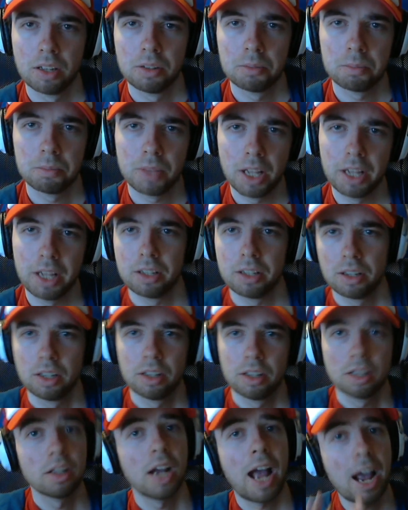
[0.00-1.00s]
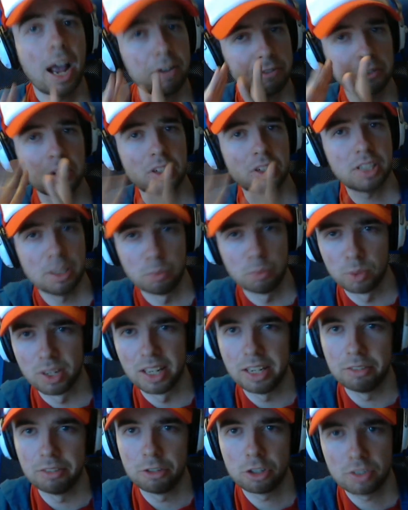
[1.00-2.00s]
Like, half of the team would
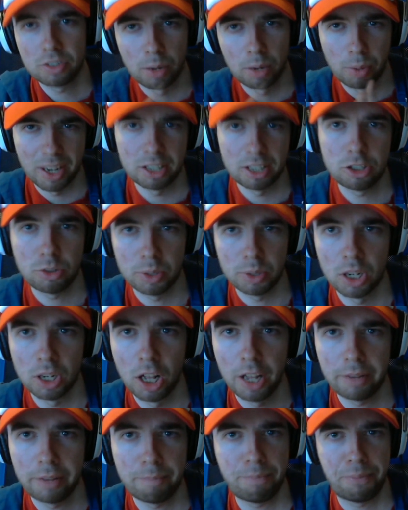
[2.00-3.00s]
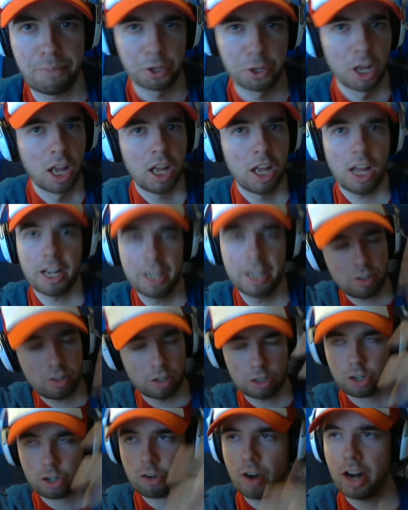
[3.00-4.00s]
leave because they rage quit. They're like, I guess
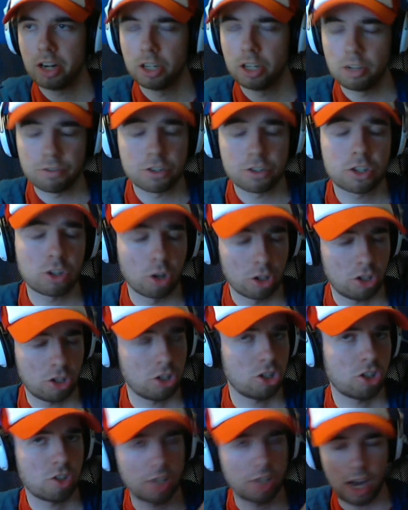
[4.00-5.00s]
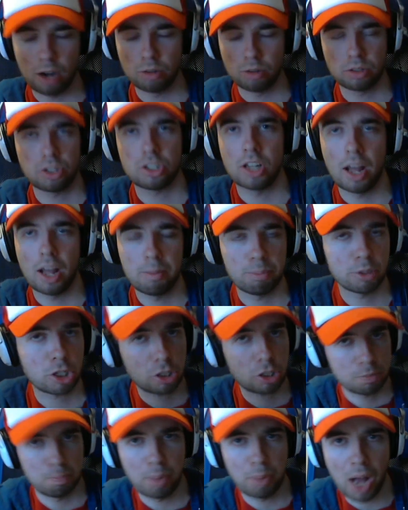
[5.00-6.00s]
our strategy of scout, sniper,
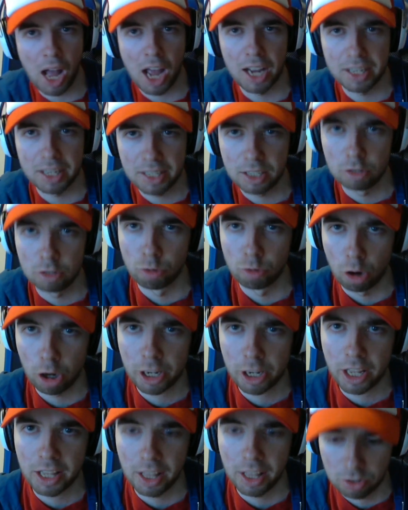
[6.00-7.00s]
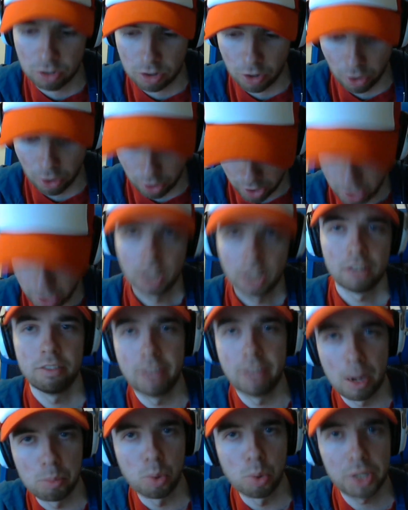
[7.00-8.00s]
spy didn't work against their
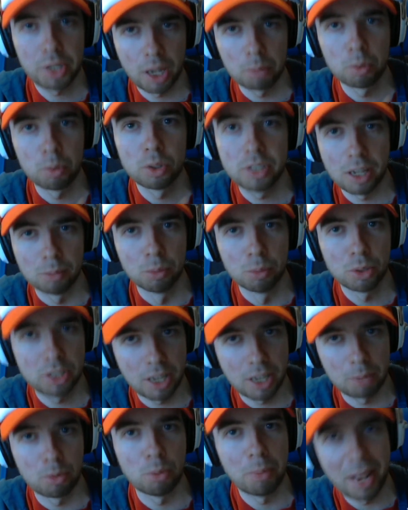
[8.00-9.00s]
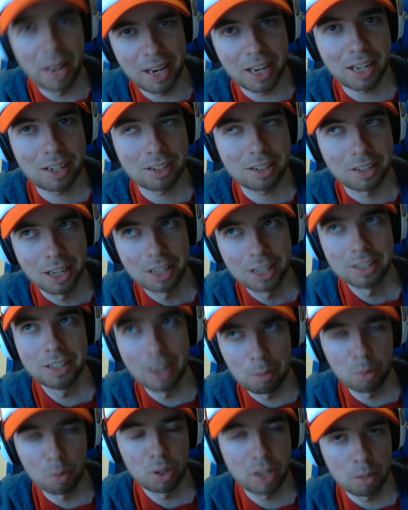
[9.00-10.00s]
demo, demo, demo, demo medic,
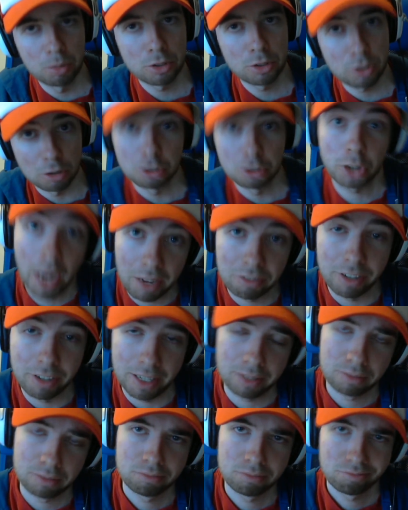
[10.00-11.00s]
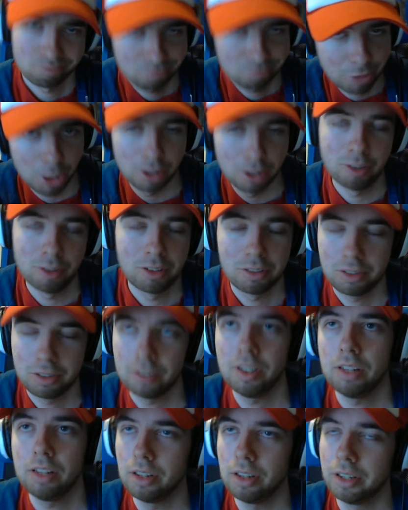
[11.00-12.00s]
demo, demo soldier heavy. You know,
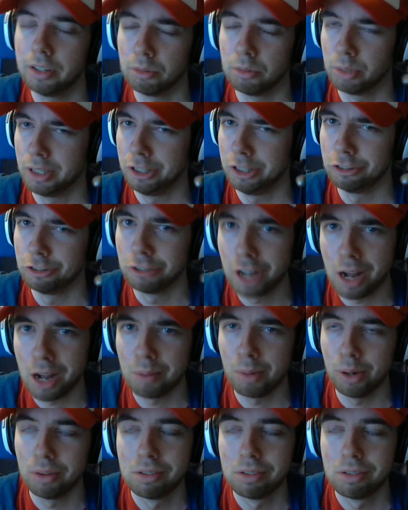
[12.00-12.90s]
because that's like a really good combo.